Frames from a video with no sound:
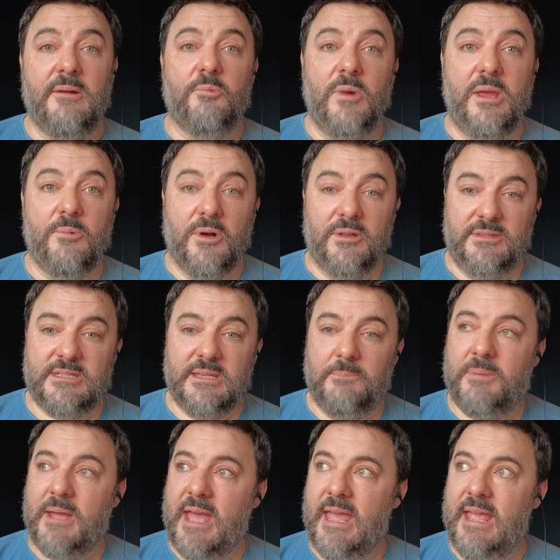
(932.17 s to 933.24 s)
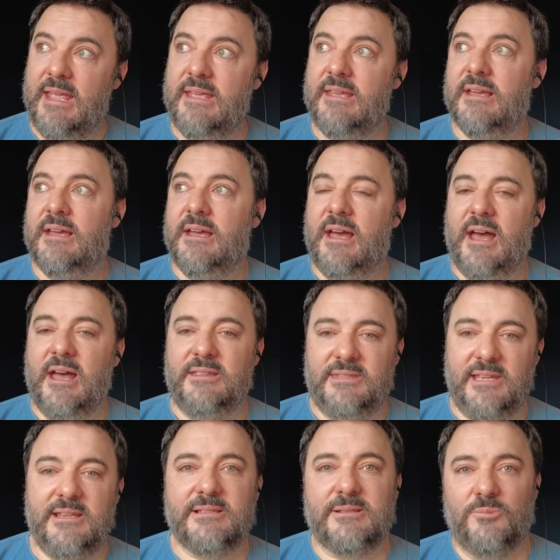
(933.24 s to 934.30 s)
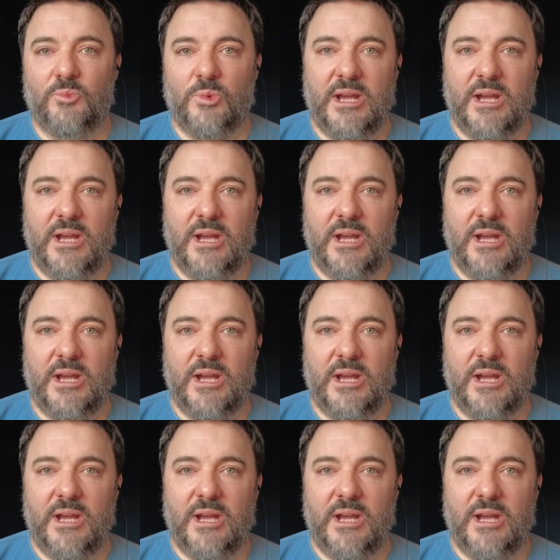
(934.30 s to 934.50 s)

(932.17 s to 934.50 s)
we want to pay a decent